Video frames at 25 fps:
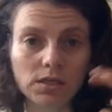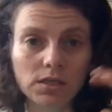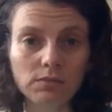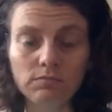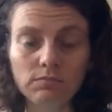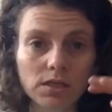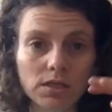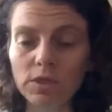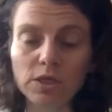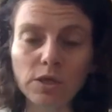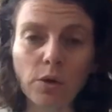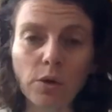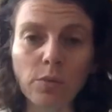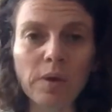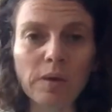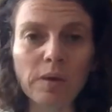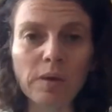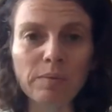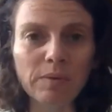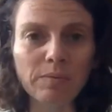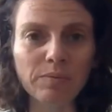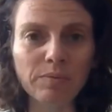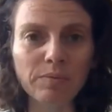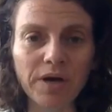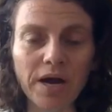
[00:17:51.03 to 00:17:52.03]
You know,
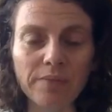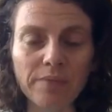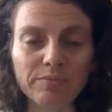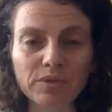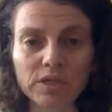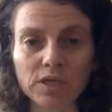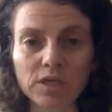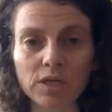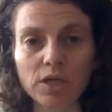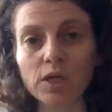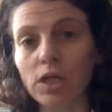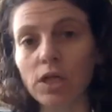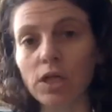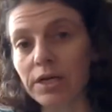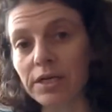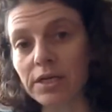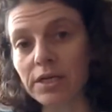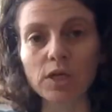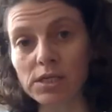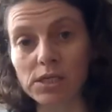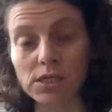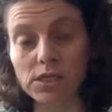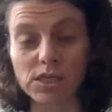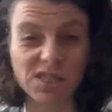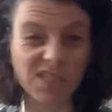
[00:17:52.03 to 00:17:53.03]
maybe perhaps the
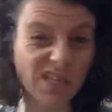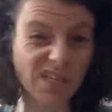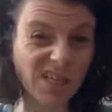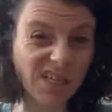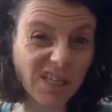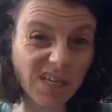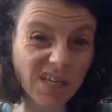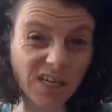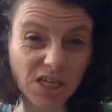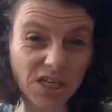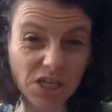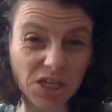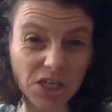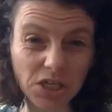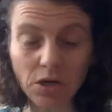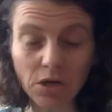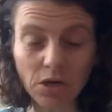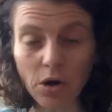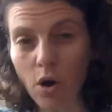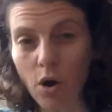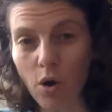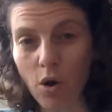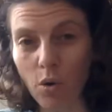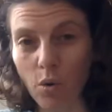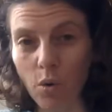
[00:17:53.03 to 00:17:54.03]
client isn't clear
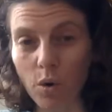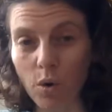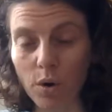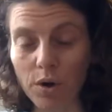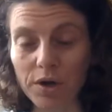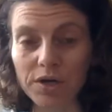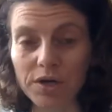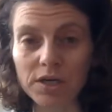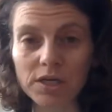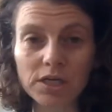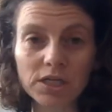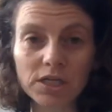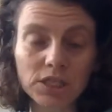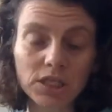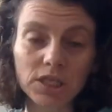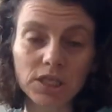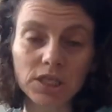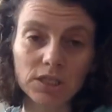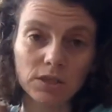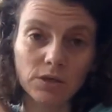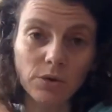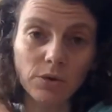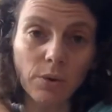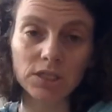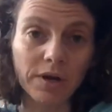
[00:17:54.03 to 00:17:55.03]
or she
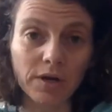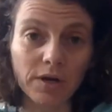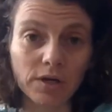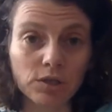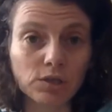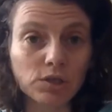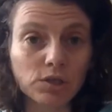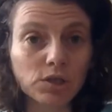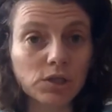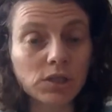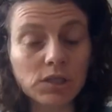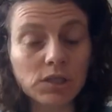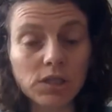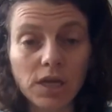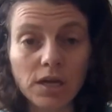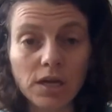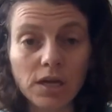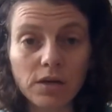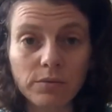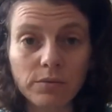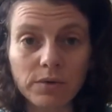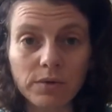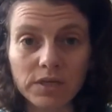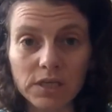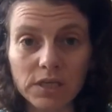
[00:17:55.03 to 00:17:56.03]
doesn't quite
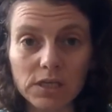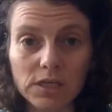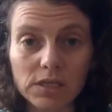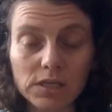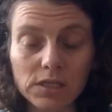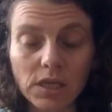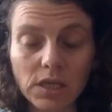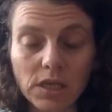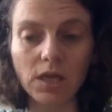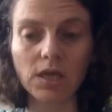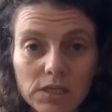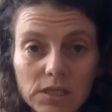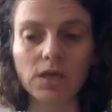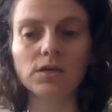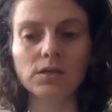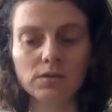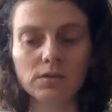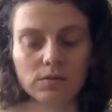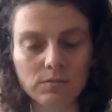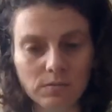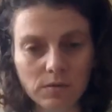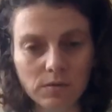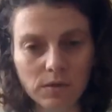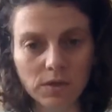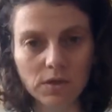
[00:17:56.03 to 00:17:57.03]
understand what he's saying.
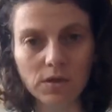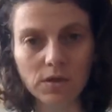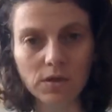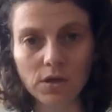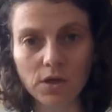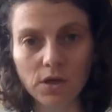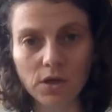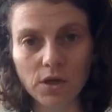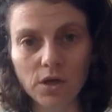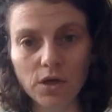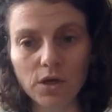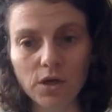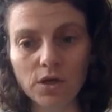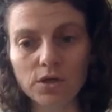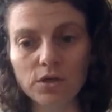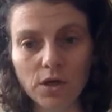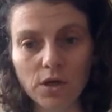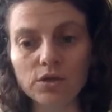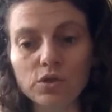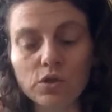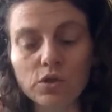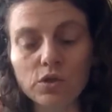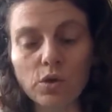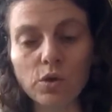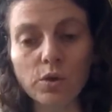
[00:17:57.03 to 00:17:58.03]

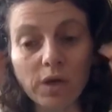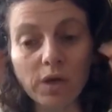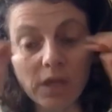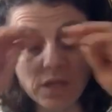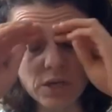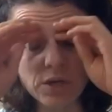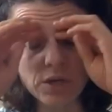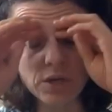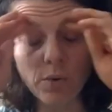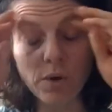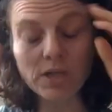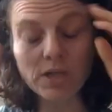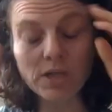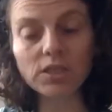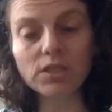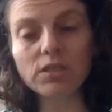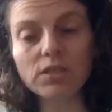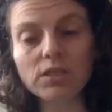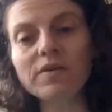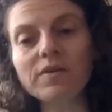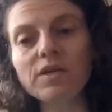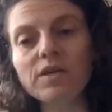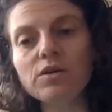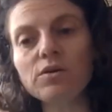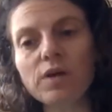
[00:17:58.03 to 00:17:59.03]
So, and you're watching the
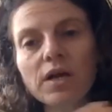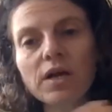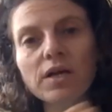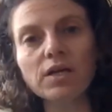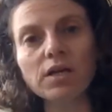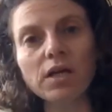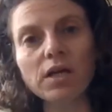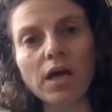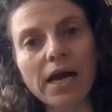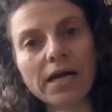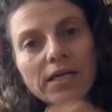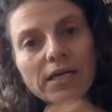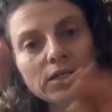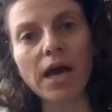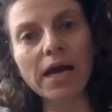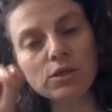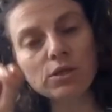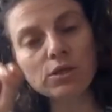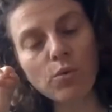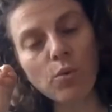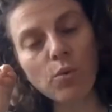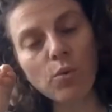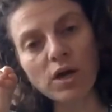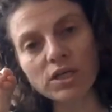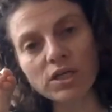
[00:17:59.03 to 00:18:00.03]
video, and as
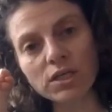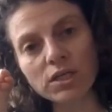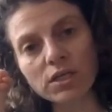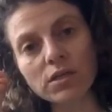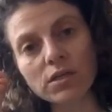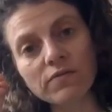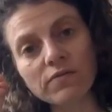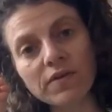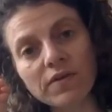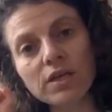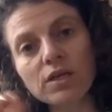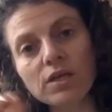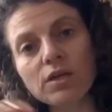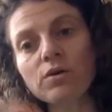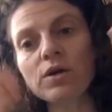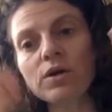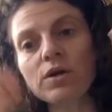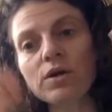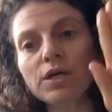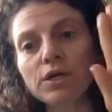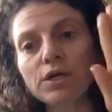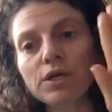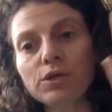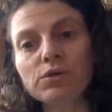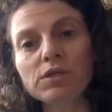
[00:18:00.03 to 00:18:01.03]
you're watching the video,
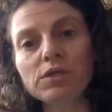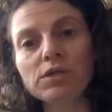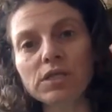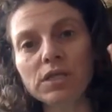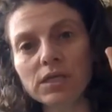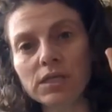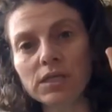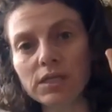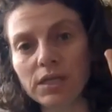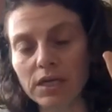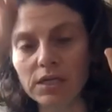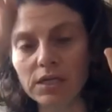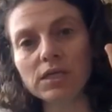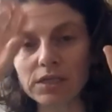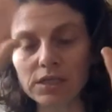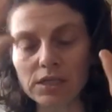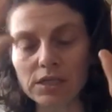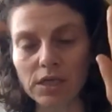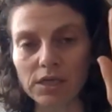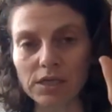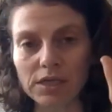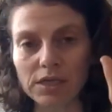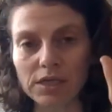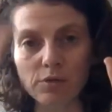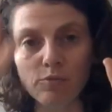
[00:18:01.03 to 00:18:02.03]
you see like a little,
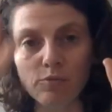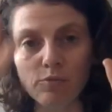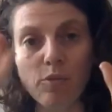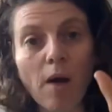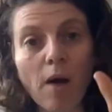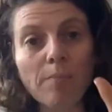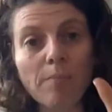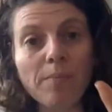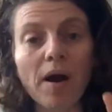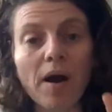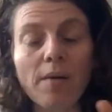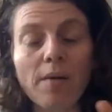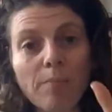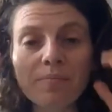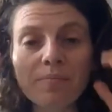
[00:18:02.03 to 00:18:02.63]
a little pop-up